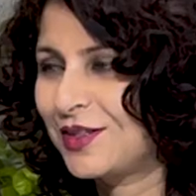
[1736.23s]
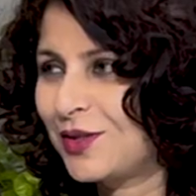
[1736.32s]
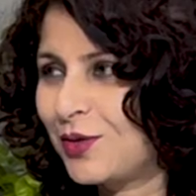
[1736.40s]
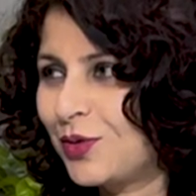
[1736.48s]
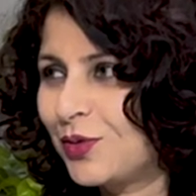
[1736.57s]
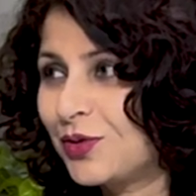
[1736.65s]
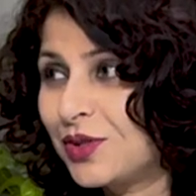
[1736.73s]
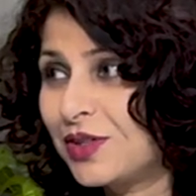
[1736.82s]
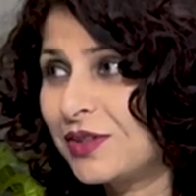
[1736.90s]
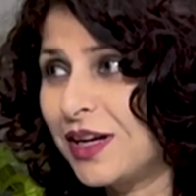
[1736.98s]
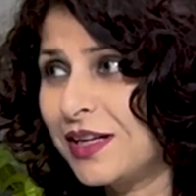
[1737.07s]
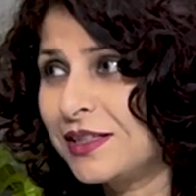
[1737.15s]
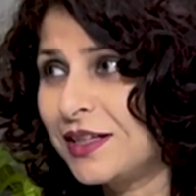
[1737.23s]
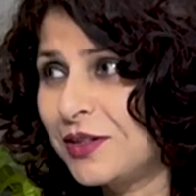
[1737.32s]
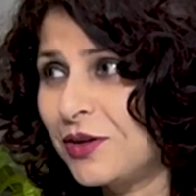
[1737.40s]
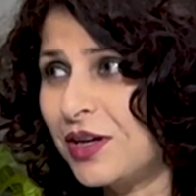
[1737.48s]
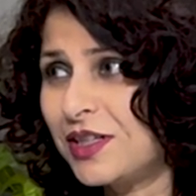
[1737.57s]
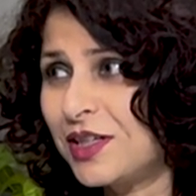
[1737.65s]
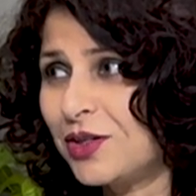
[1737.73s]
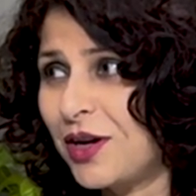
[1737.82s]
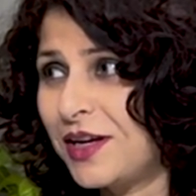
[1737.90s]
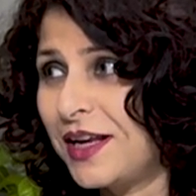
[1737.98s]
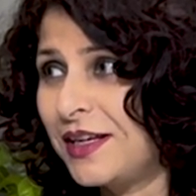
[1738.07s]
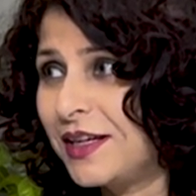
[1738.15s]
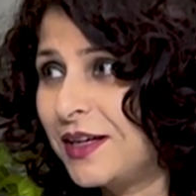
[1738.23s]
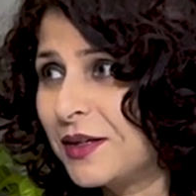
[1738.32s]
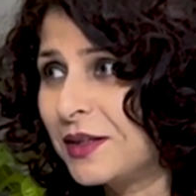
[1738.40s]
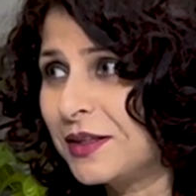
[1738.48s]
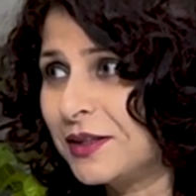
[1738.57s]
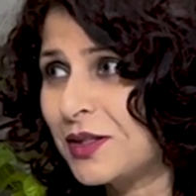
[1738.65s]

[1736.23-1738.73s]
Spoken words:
So you really did not hit on any girl in the